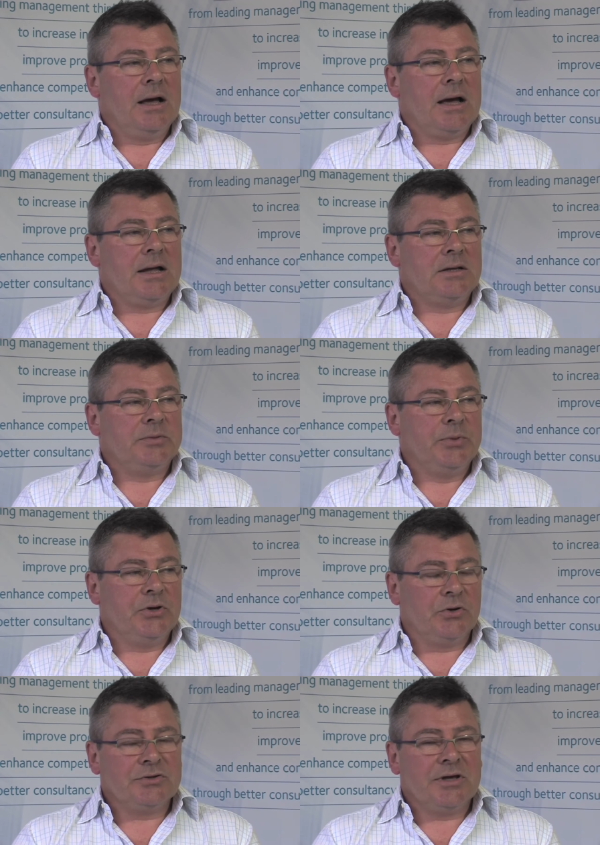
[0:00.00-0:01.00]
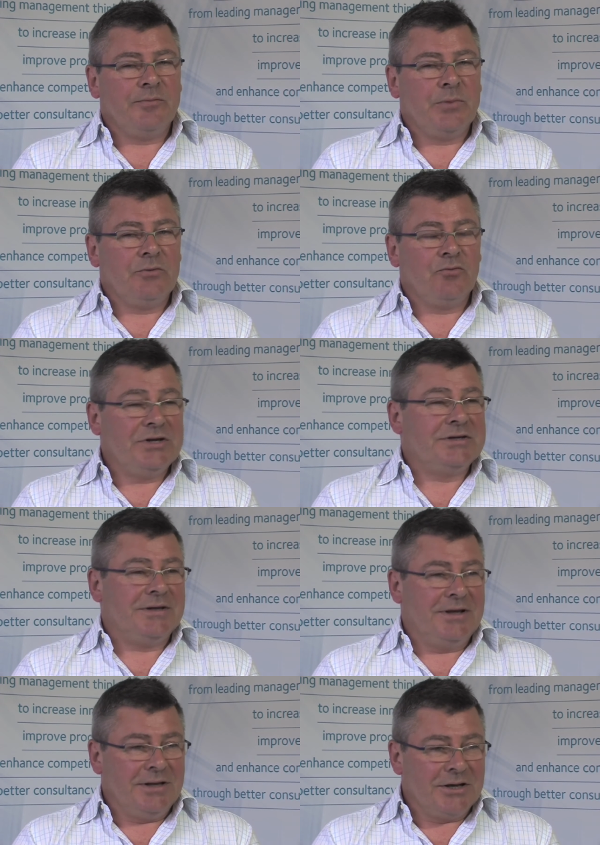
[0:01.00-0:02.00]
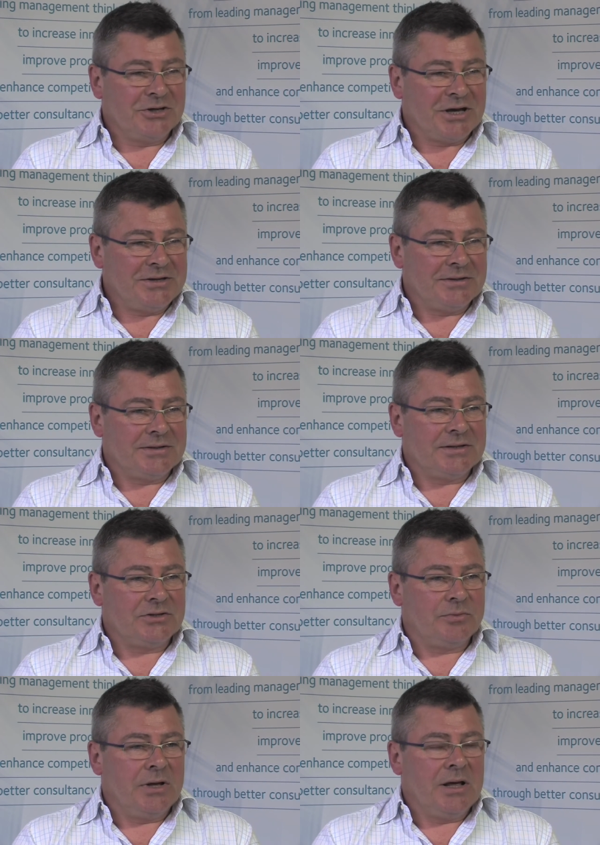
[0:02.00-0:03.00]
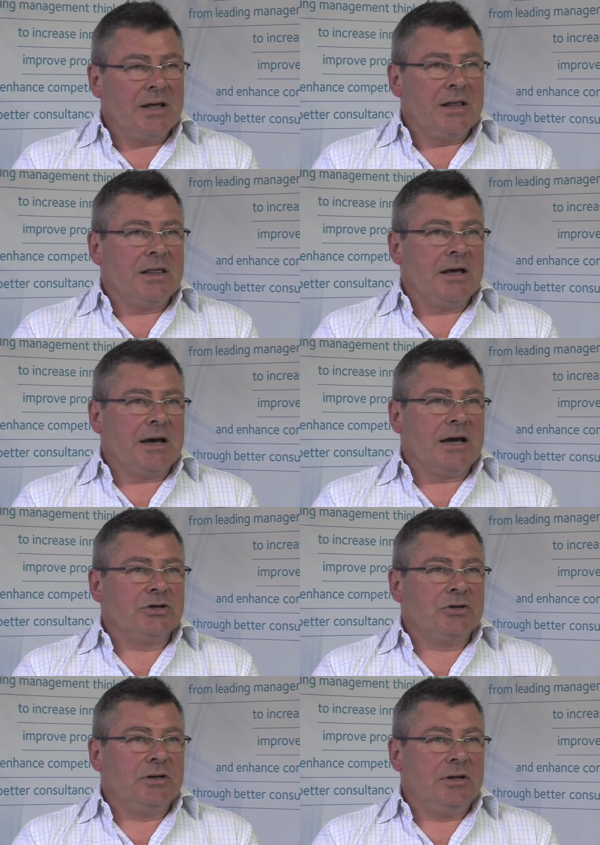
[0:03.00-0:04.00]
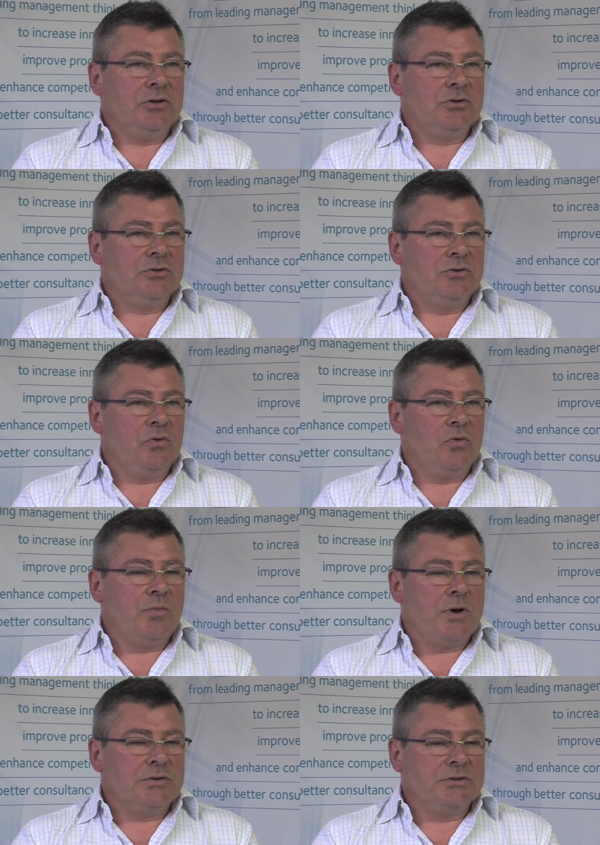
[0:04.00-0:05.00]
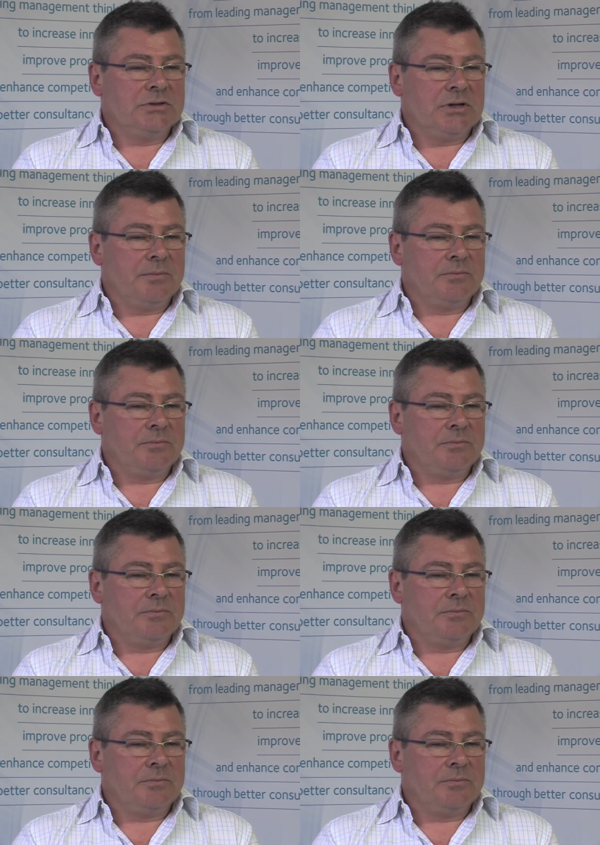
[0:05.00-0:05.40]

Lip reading: And because they've been recently in the education system, they're actually almost